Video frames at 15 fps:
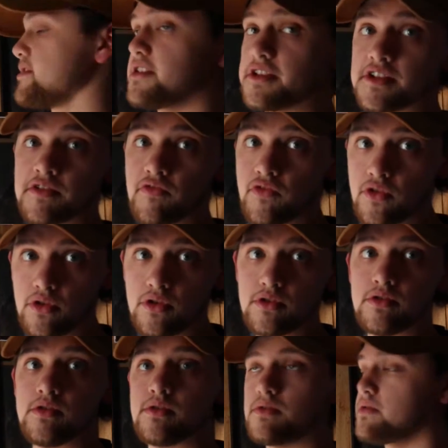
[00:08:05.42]
in this
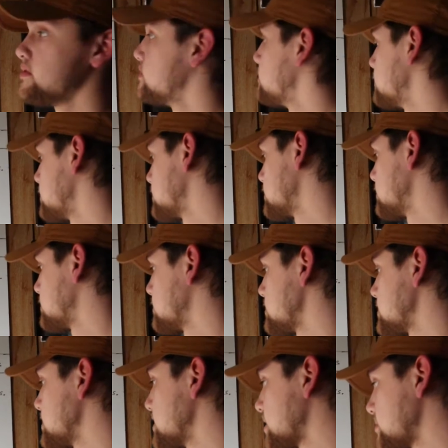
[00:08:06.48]
full
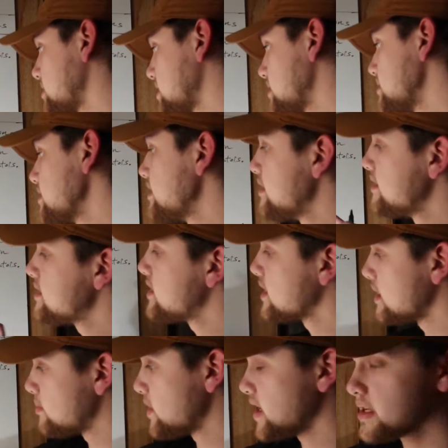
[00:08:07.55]
denominator here to
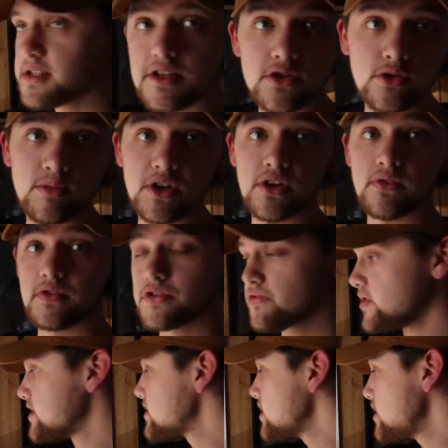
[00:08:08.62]
get back to 2b over
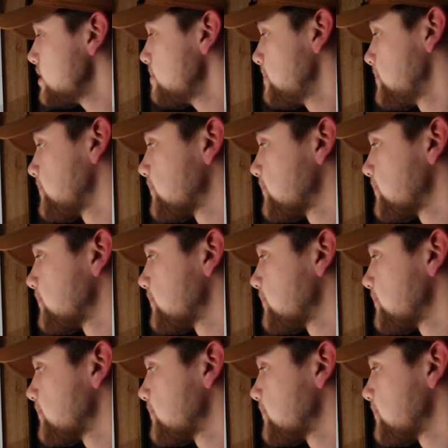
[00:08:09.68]
3c?